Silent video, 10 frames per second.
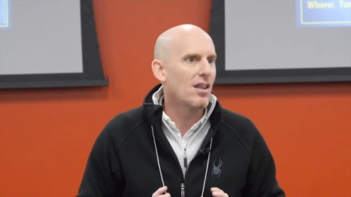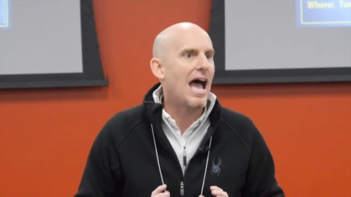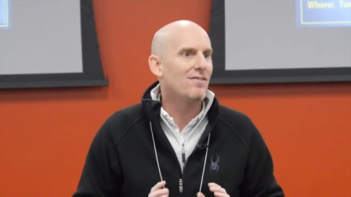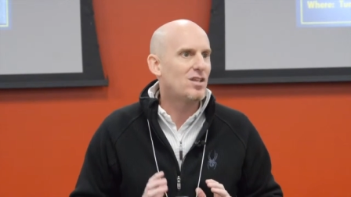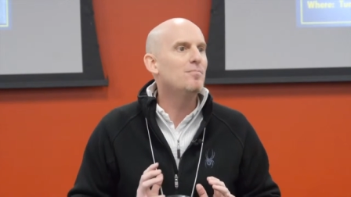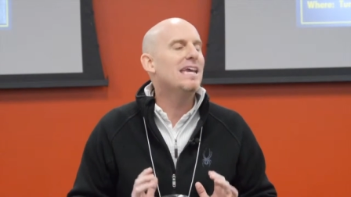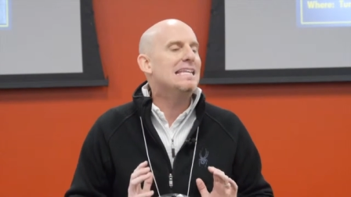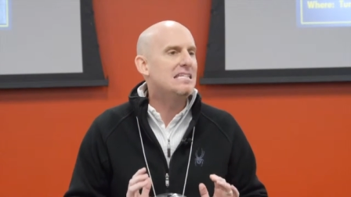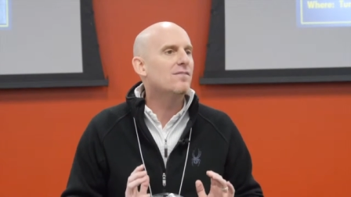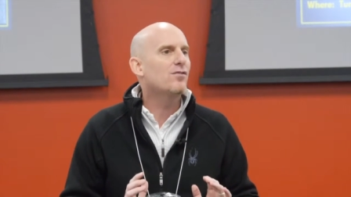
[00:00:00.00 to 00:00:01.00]
life to be
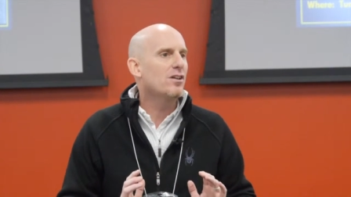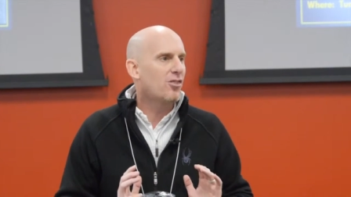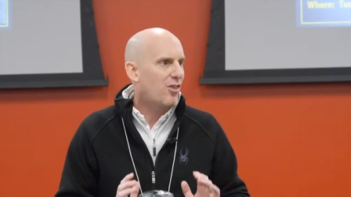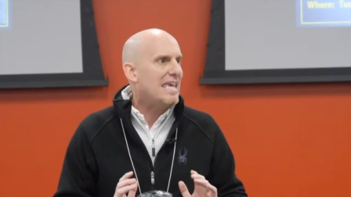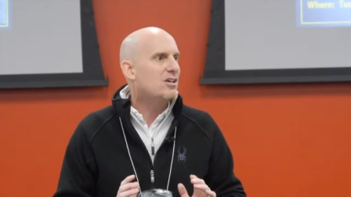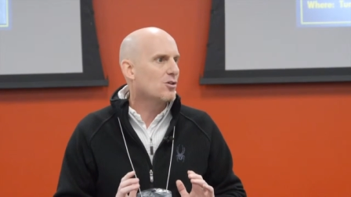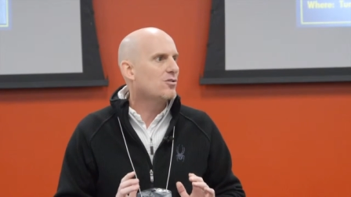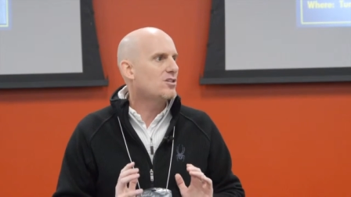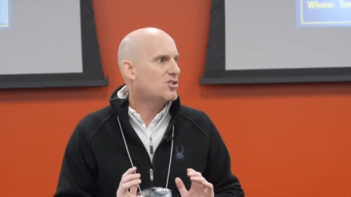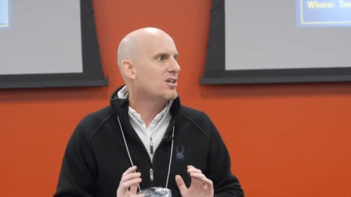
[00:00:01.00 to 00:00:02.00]
a different thinker
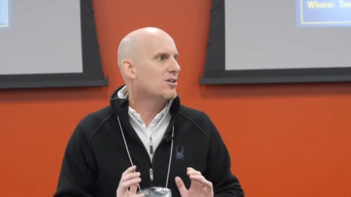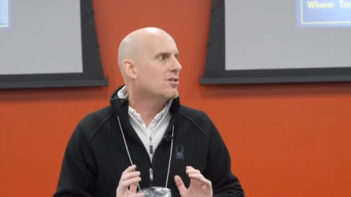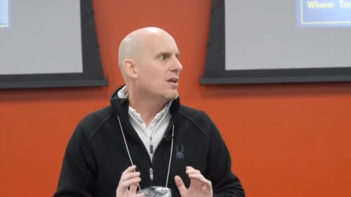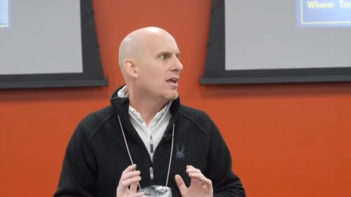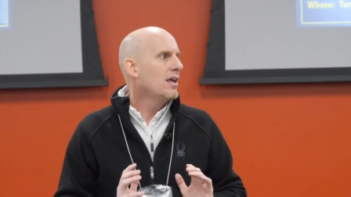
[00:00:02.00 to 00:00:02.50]
this year.